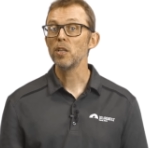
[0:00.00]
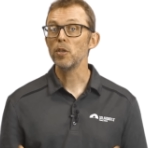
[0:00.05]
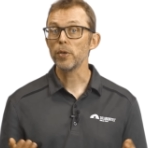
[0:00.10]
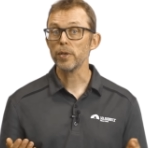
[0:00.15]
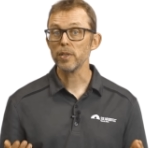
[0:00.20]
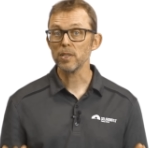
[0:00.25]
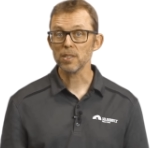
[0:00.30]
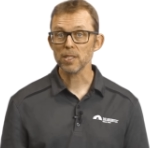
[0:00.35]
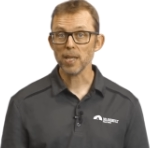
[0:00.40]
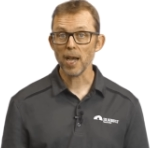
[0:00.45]
You
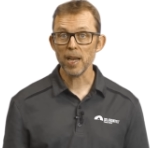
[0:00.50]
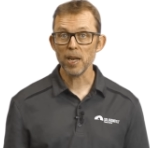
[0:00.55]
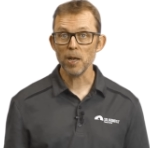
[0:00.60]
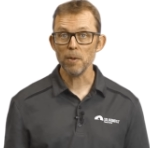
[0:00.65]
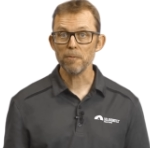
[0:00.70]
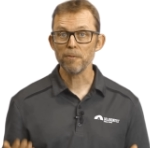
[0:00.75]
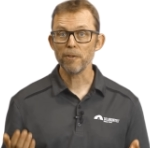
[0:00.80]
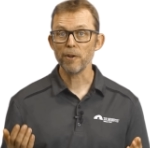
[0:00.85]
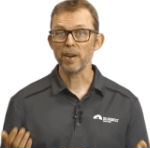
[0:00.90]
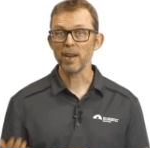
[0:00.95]
can sign
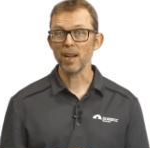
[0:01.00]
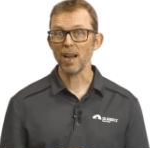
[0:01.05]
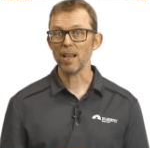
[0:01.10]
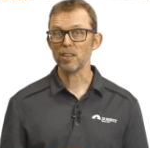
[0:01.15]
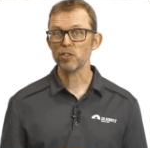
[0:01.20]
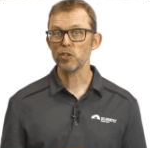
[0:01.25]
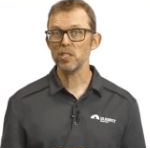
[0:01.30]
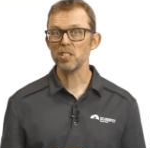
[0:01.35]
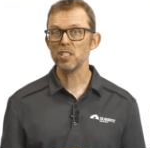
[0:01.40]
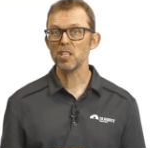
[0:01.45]
up for an
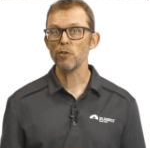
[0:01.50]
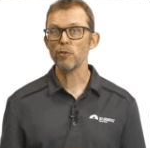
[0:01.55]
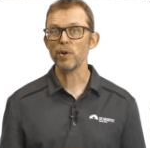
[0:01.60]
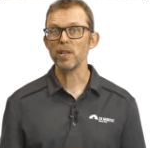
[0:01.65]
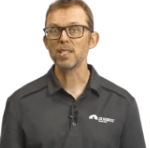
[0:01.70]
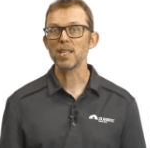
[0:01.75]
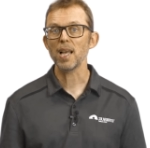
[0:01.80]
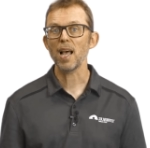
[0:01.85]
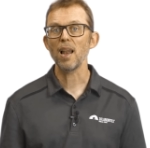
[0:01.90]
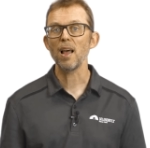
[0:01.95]
electricity
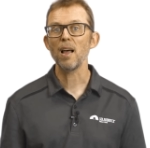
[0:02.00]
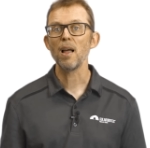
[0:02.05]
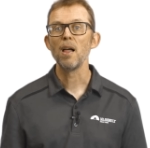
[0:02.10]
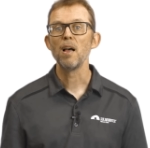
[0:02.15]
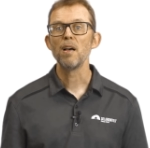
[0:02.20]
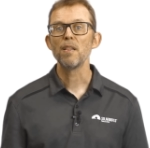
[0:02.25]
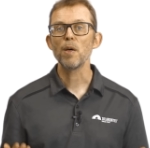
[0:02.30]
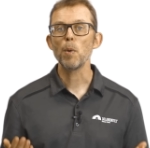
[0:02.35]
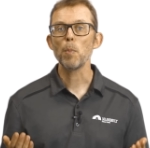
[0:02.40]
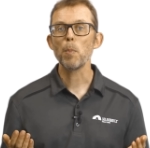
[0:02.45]
retailer
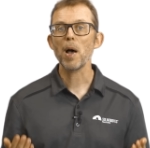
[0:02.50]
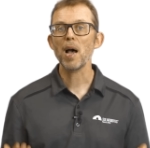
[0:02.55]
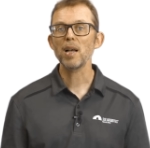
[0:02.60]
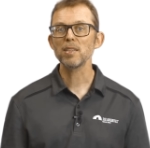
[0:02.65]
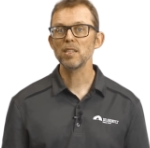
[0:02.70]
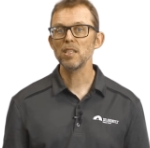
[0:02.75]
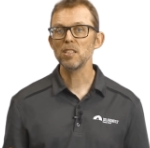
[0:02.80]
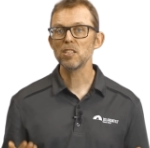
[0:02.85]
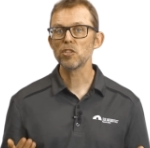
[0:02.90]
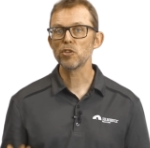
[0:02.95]
that
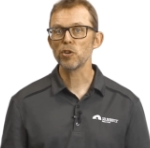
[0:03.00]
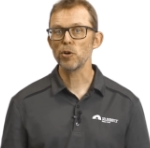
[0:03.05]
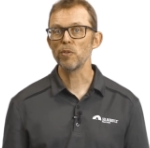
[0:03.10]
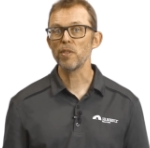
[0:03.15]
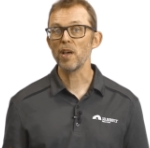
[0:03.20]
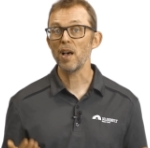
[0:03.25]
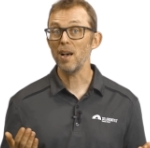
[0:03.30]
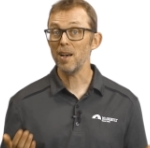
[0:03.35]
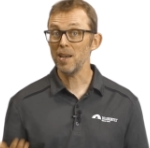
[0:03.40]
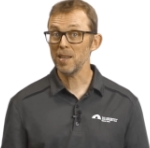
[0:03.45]
passes through the,